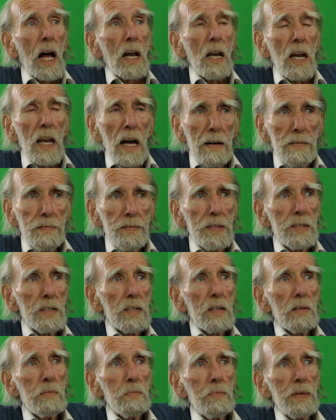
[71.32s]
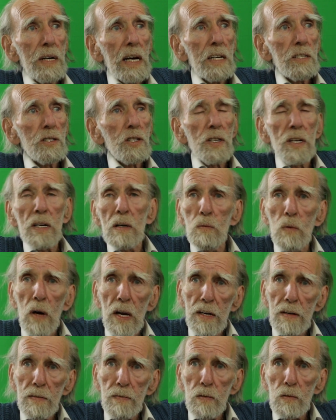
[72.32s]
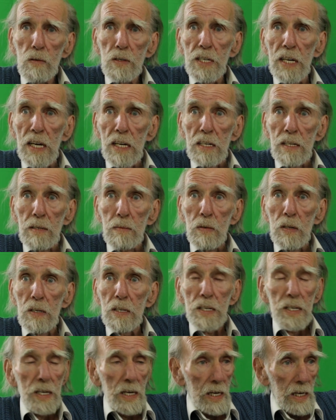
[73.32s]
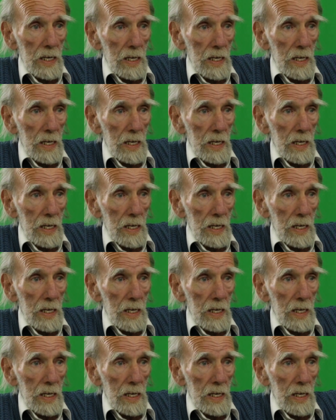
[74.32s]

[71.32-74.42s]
Love and compassion are wonderful sentiments.